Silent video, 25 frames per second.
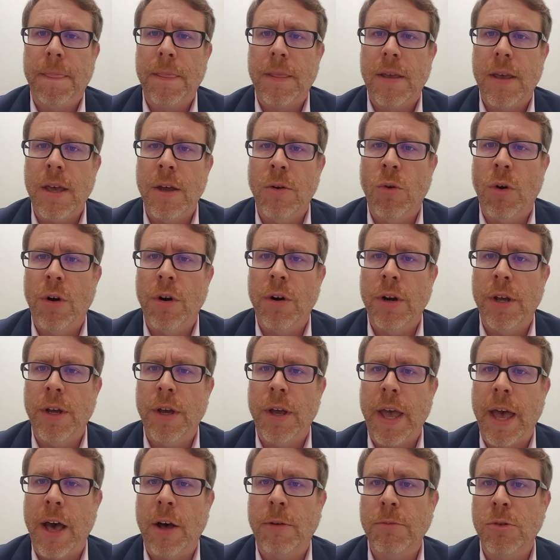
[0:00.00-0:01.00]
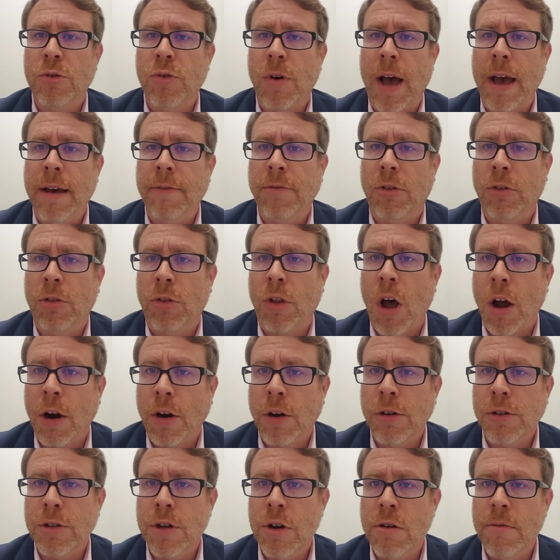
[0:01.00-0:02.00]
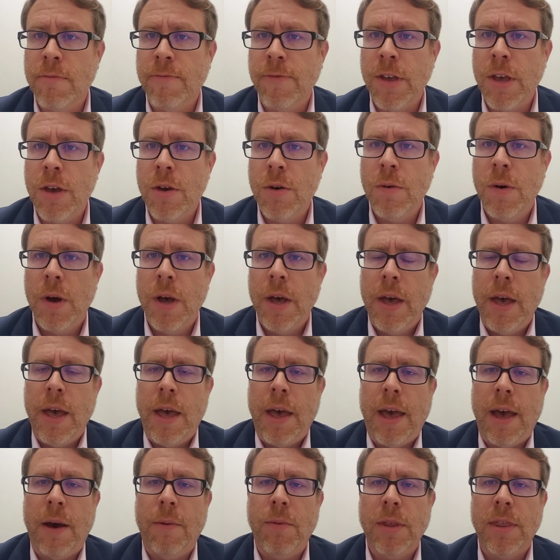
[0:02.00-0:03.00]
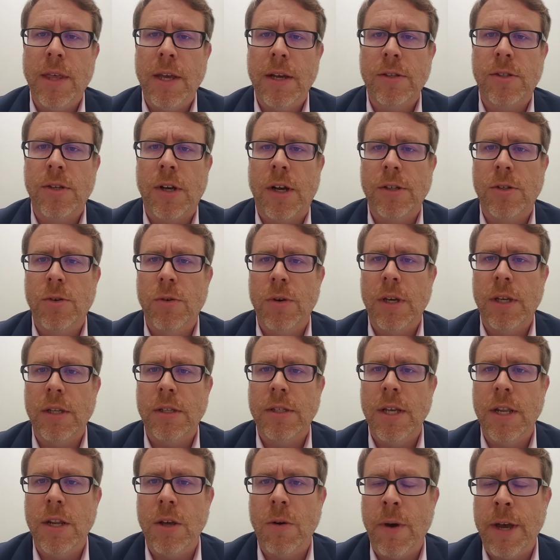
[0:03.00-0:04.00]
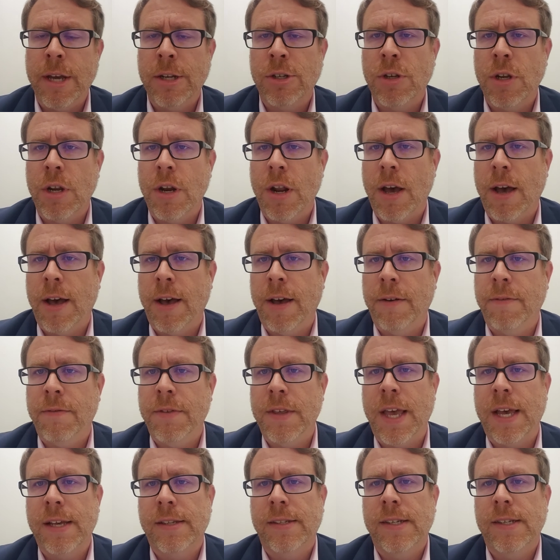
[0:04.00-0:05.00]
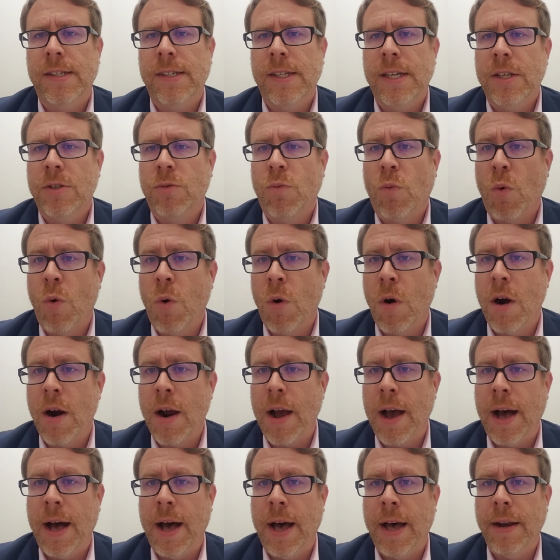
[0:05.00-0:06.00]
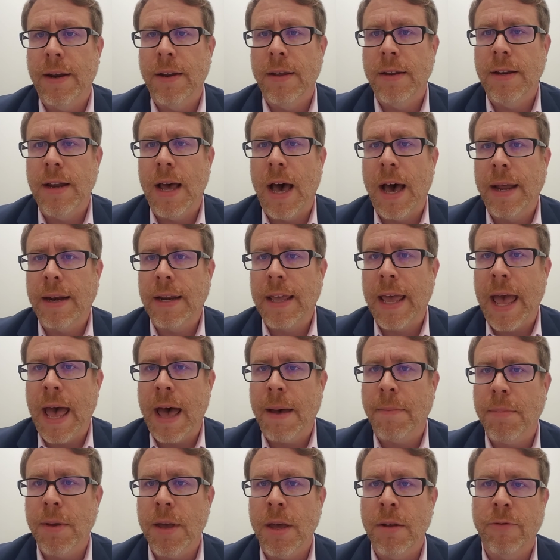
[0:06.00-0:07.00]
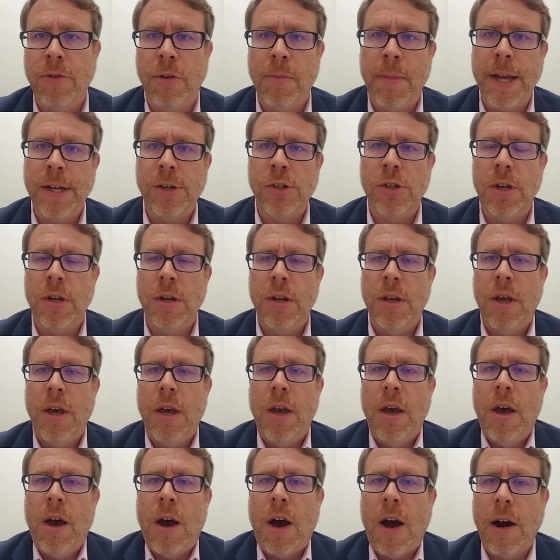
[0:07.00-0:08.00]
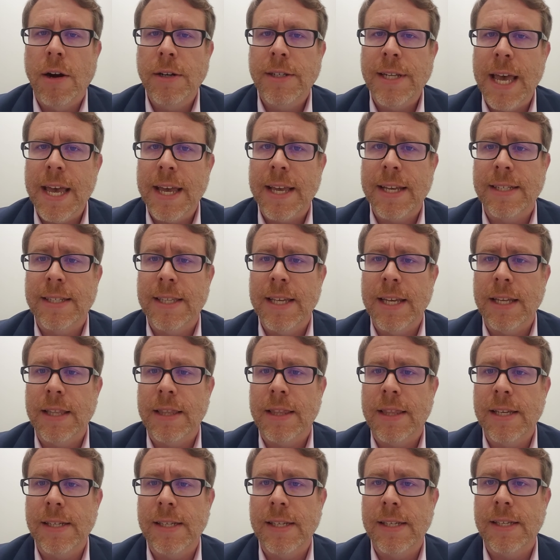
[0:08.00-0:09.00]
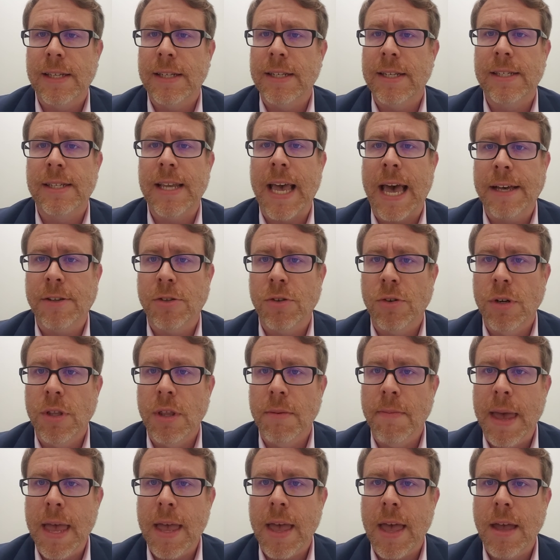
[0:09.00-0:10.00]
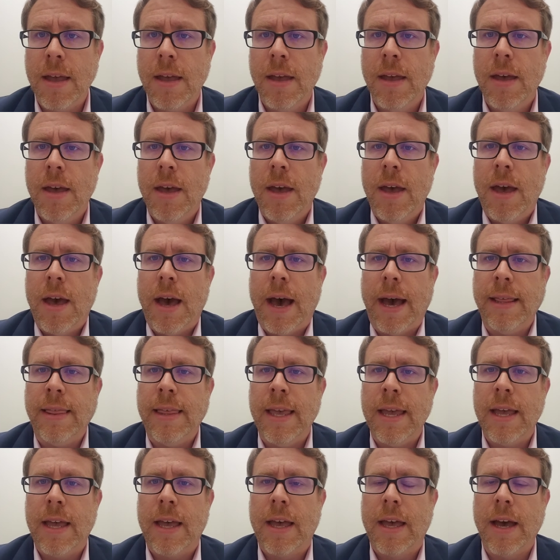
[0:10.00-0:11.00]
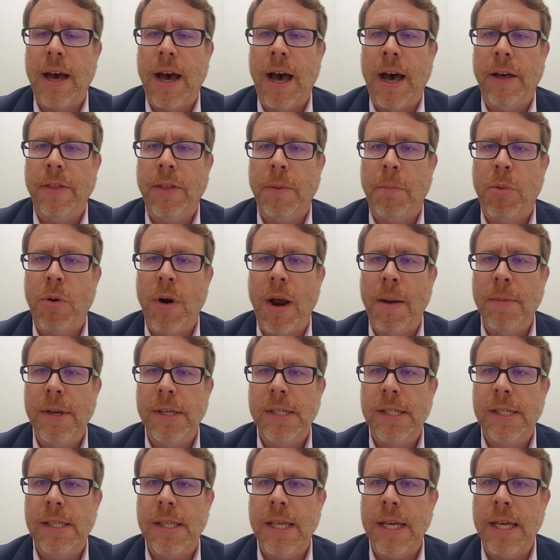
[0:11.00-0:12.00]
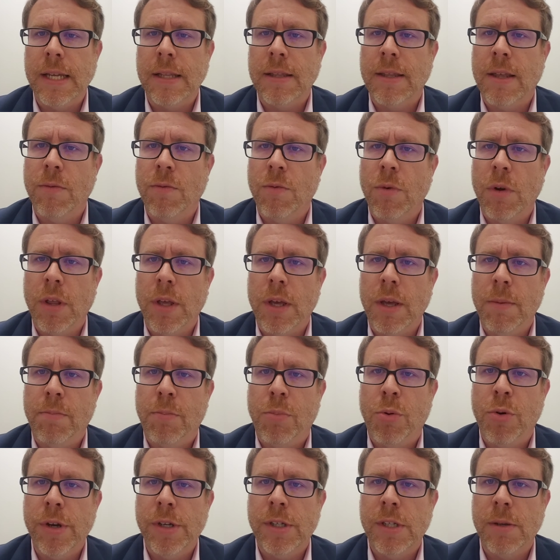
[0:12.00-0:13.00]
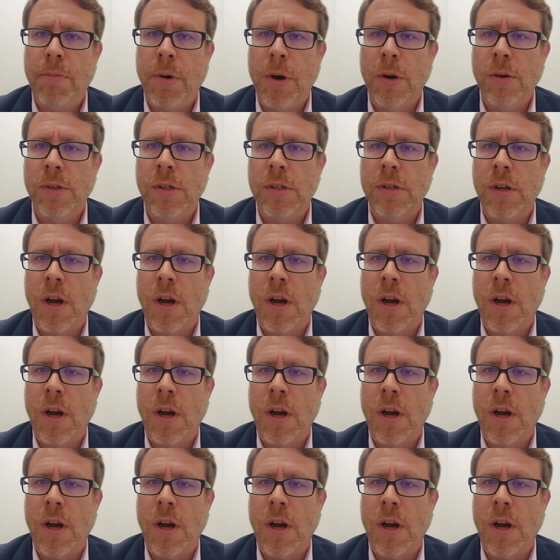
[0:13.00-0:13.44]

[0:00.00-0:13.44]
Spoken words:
in order to help drive a longer-term view. And we think it's also a continuation of the SEC's war on non-GAAP information. Our take is that this is a disaster in the making. I think the premise that really presupposes